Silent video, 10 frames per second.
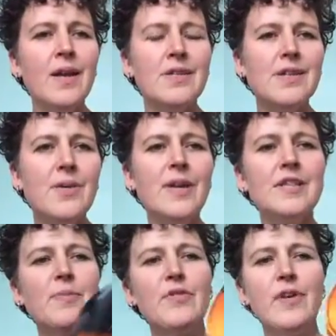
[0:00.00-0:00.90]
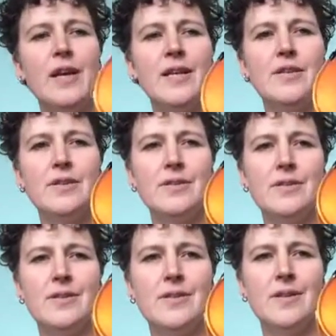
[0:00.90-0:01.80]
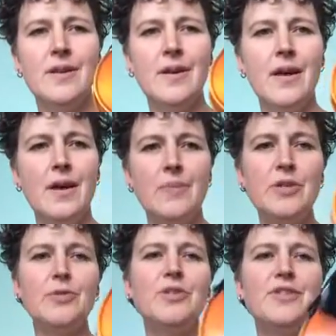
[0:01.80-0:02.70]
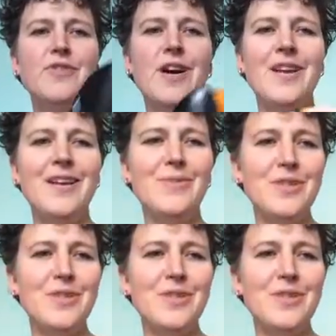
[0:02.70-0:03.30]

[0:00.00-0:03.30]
So here's my violin, my daughter's violin,